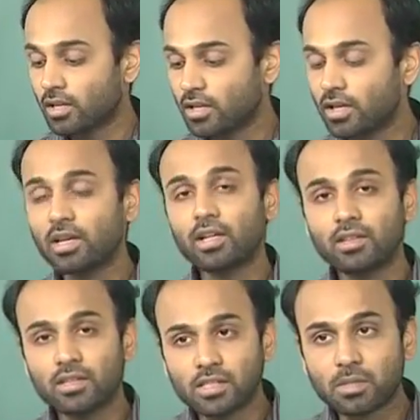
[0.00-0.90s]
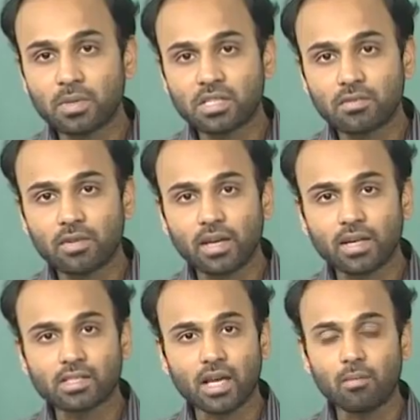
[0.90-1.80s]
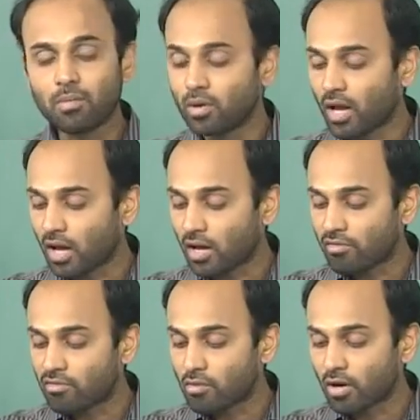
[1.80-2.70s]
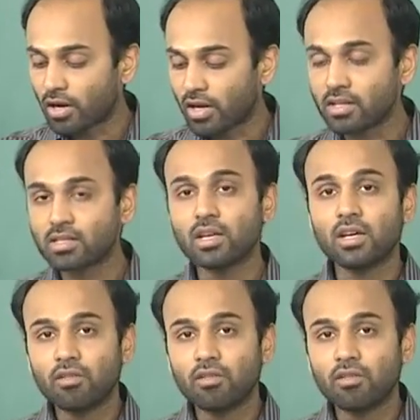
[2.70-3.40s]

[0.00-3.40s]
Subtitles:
Here in this specific example, I have 4 links,